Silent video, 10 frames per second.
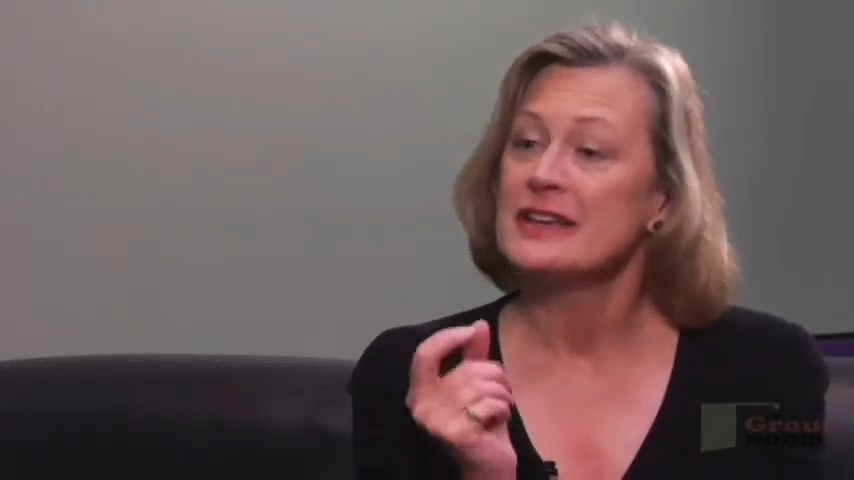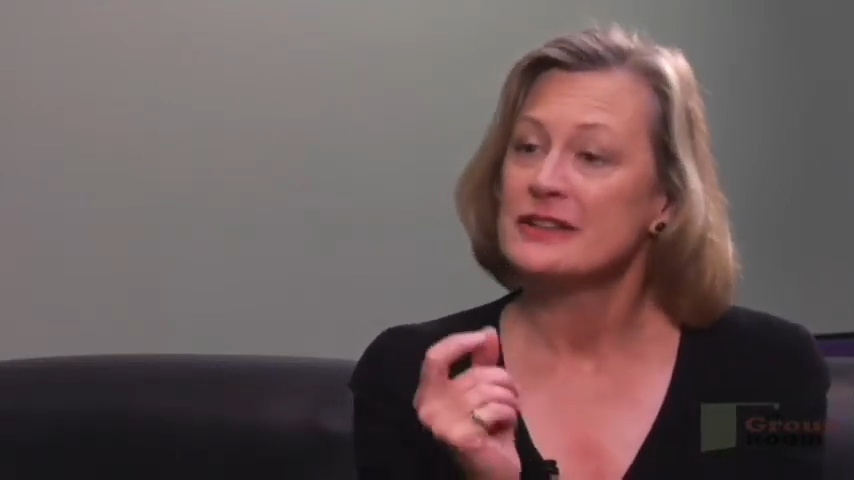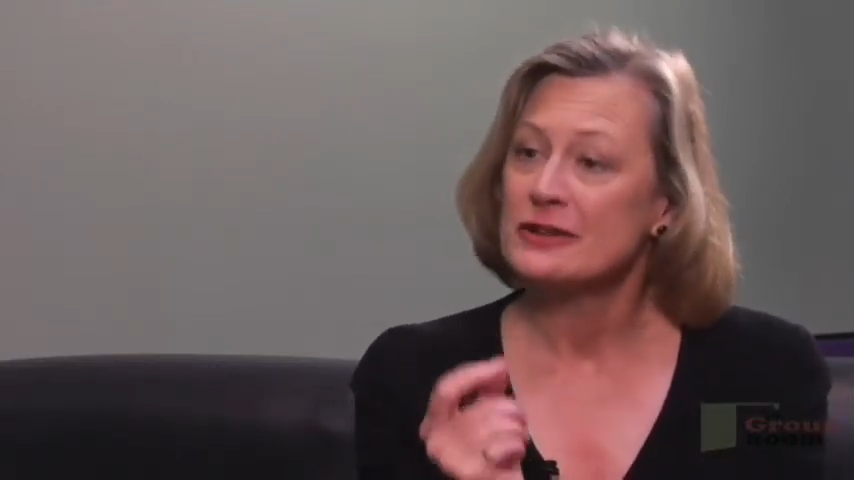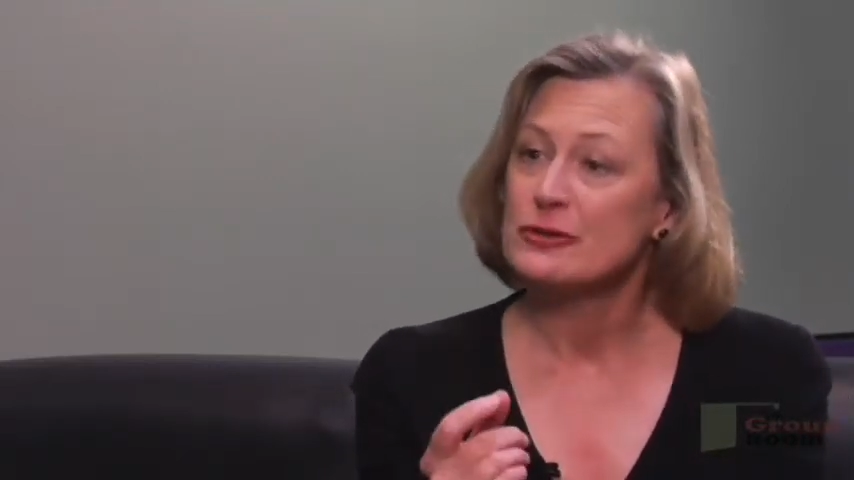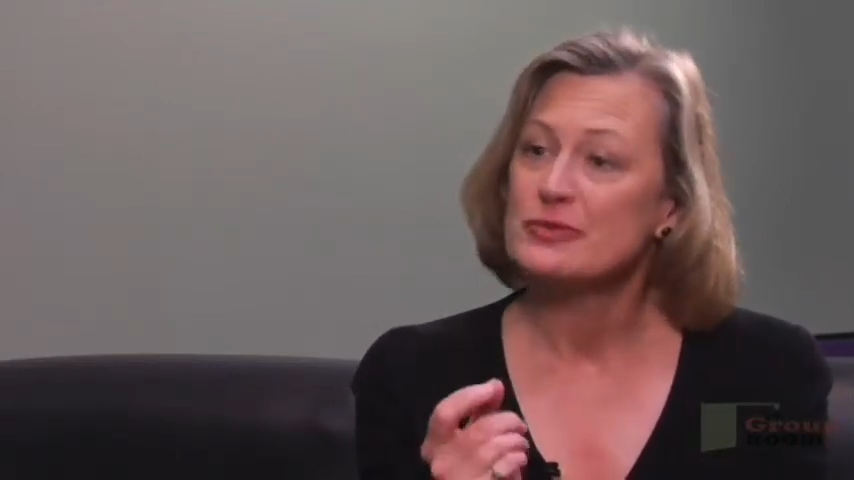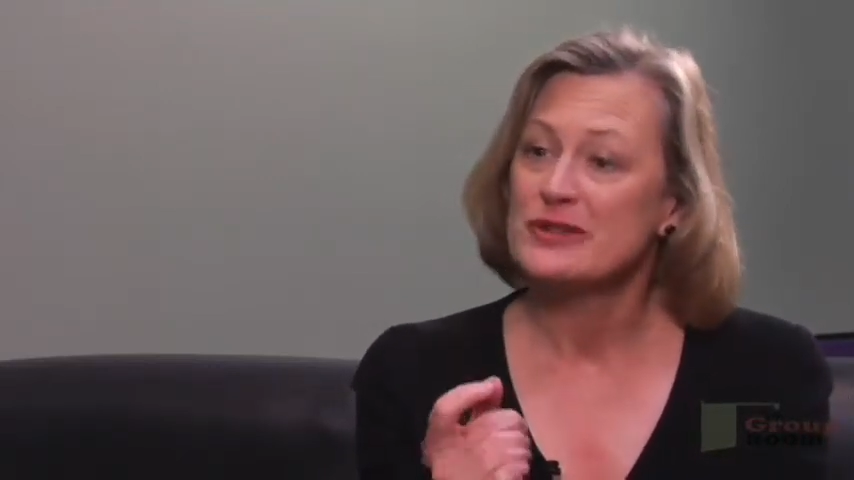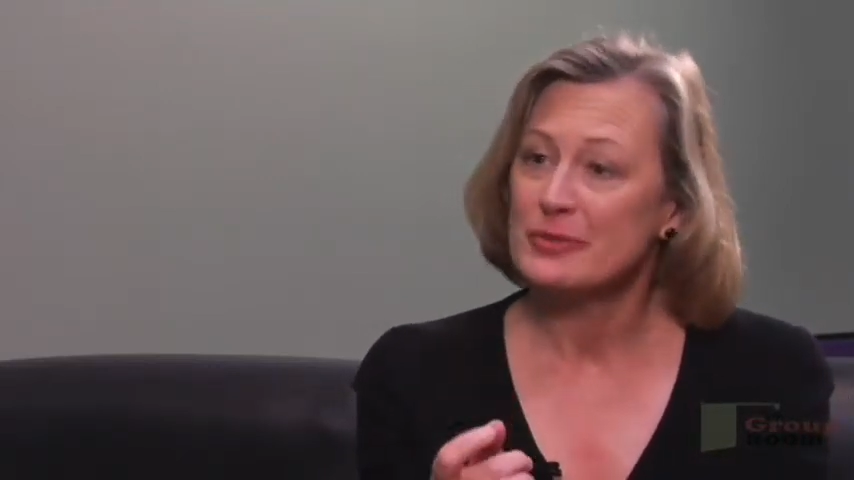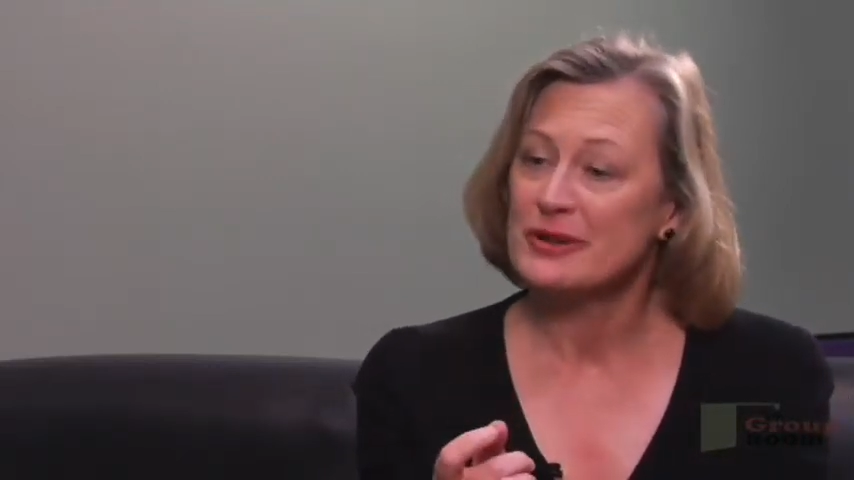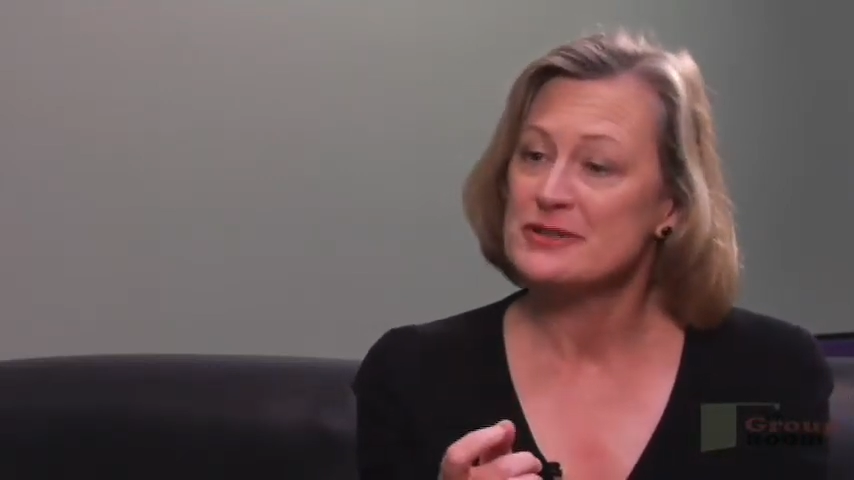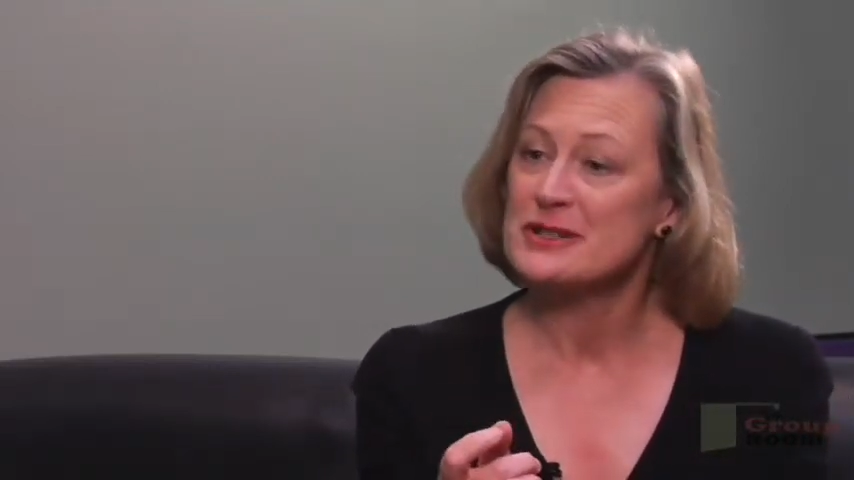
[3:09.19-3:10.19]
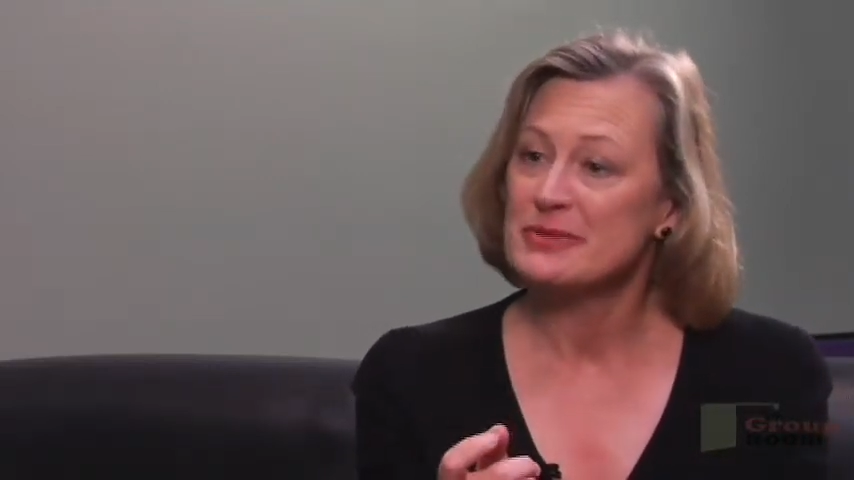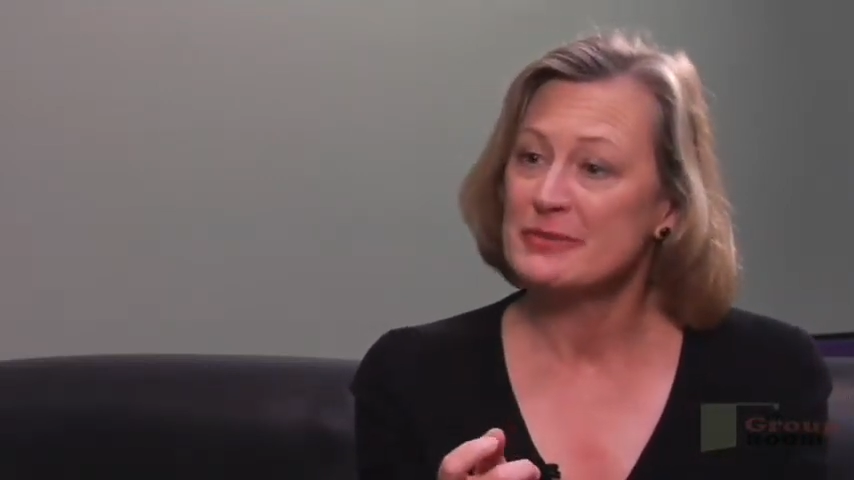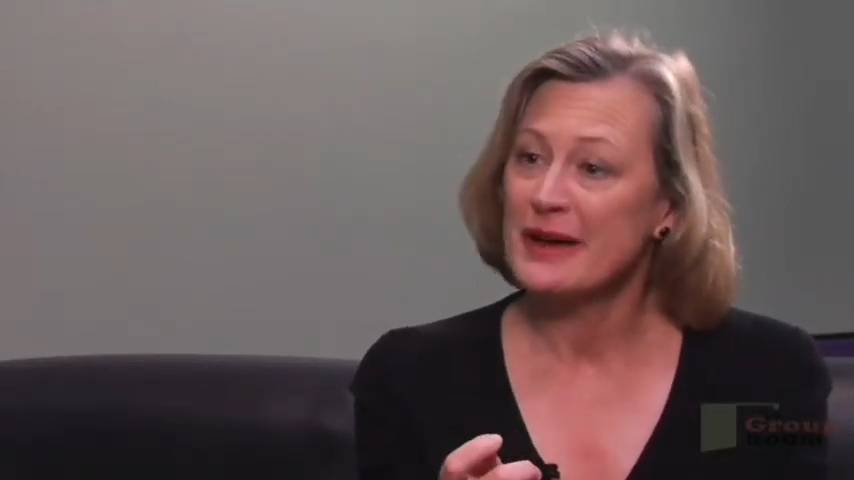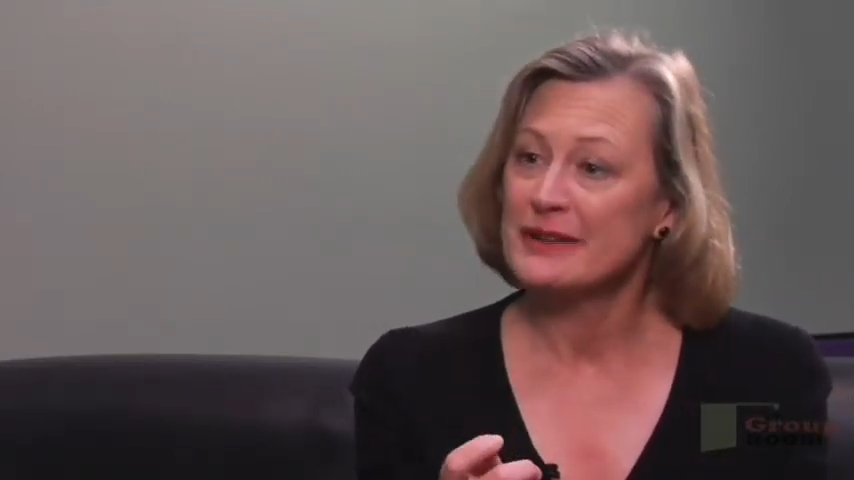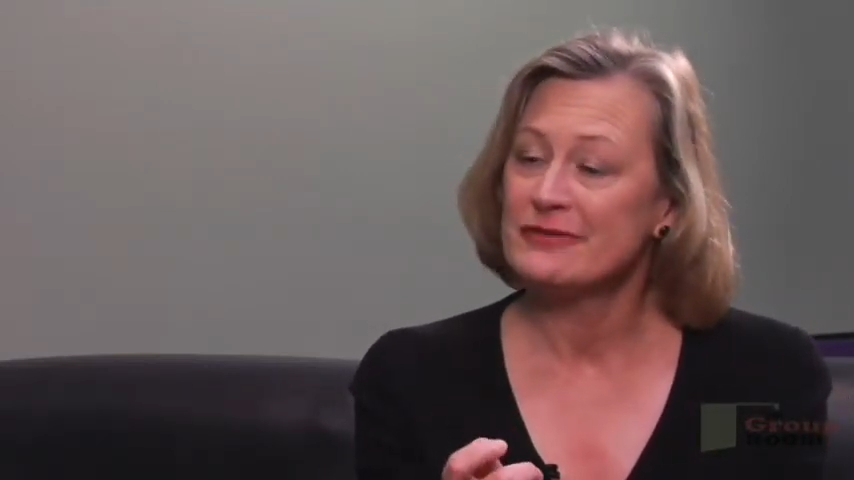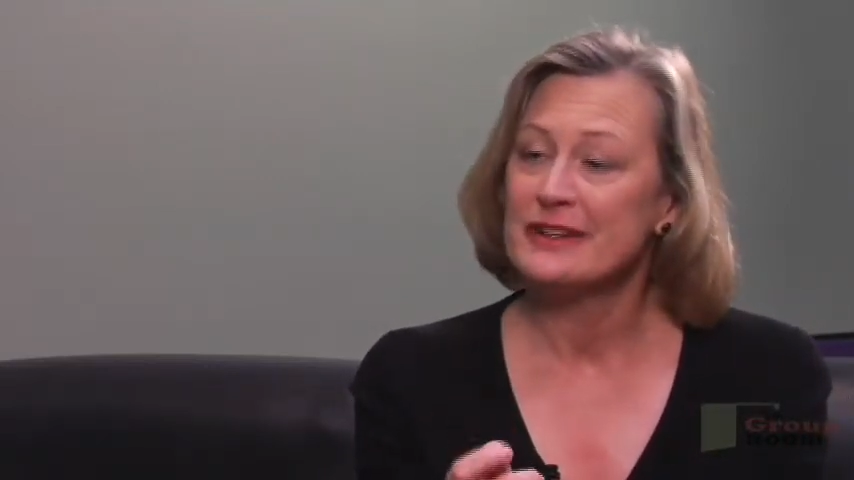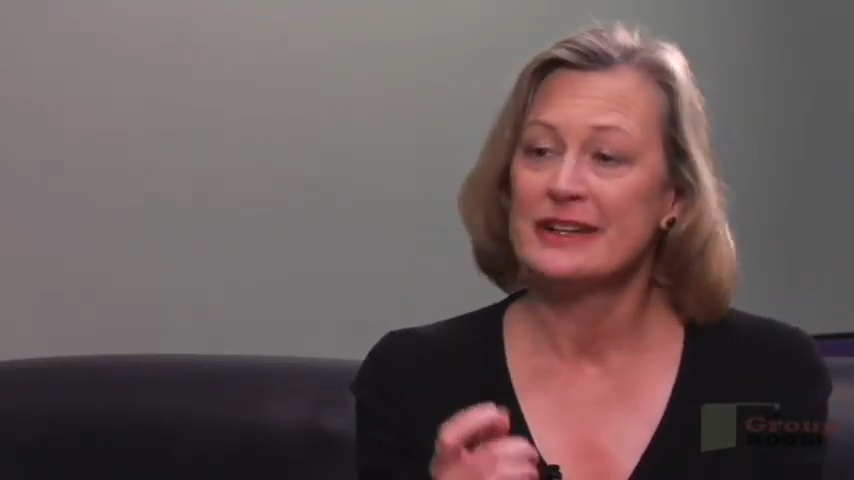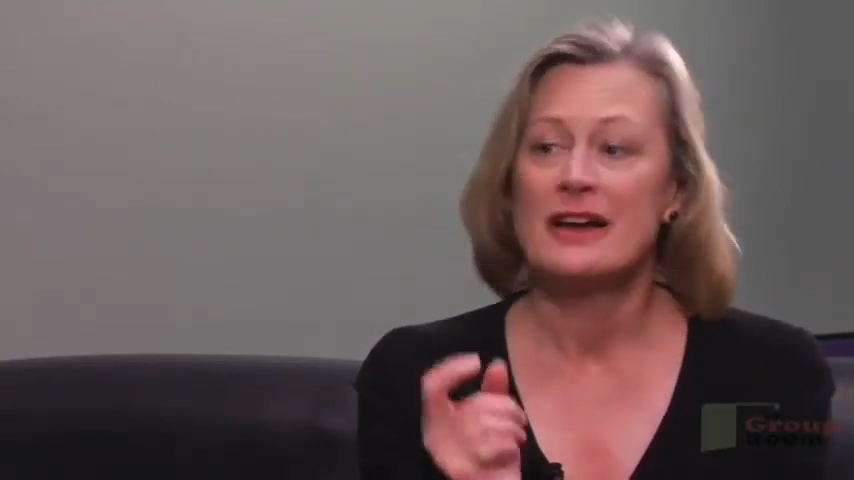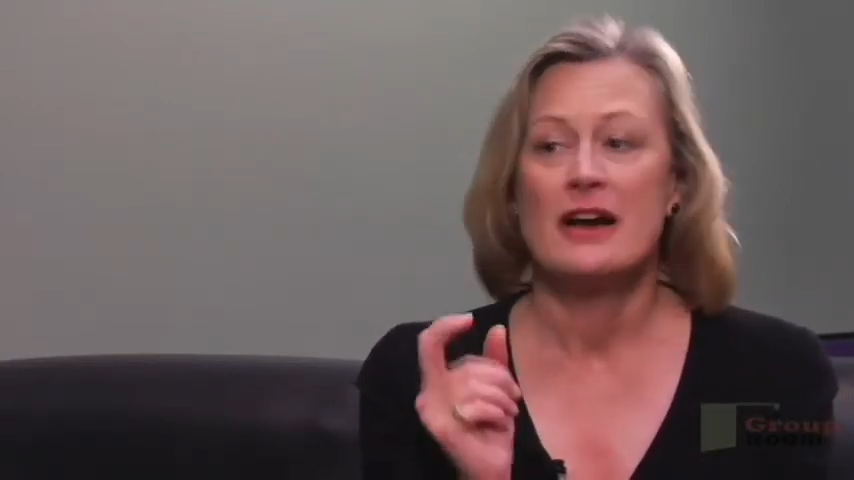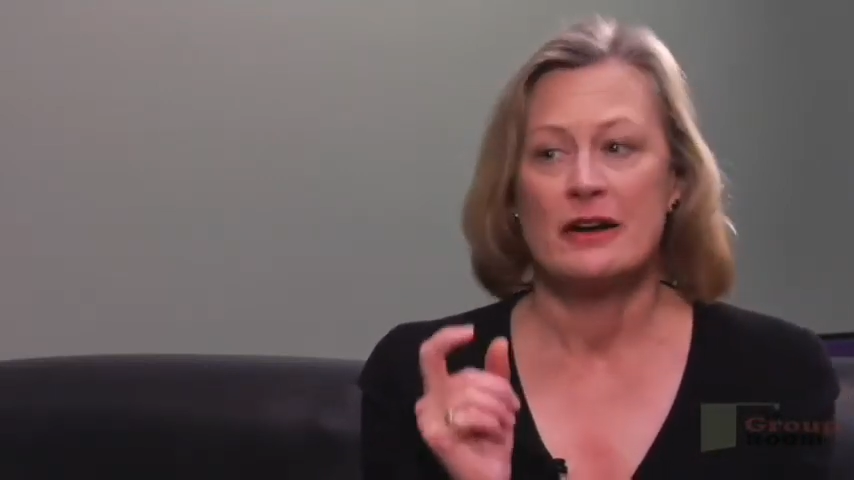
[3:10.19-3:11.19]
the group that appears to be benefiting